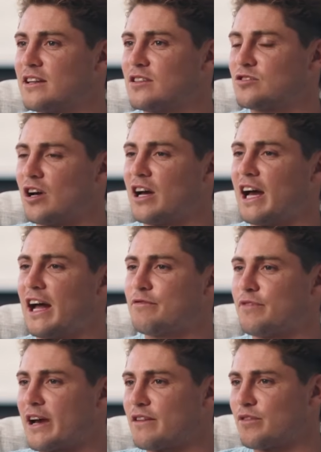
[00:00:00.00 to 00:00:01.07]
So I had
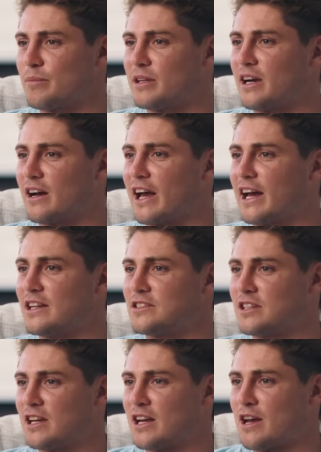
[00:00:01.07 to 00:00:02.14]
faith from a young
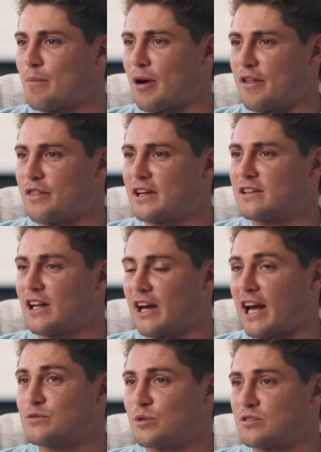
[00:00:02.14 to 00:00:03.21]
age. But I think, like,
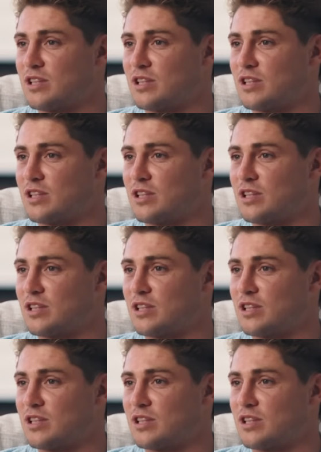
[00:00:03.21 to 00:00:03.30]
as we were